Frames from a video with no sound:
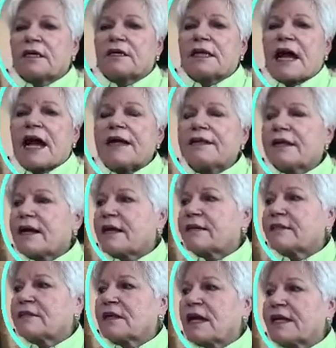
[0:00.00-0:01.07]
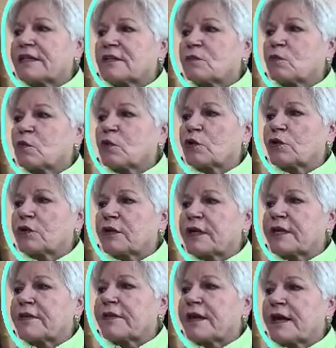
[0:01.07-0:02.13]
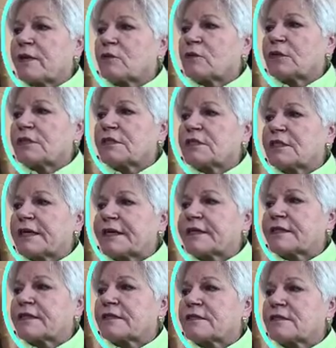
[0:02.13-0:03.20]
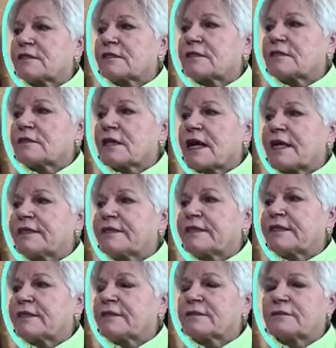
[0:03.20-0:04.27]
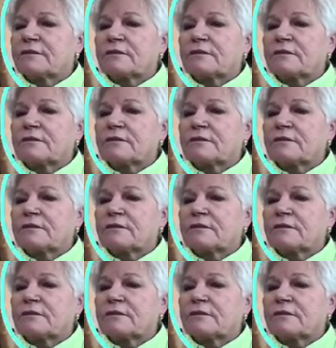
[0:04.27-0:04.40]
I kind of like the border, and that was Leica's idea.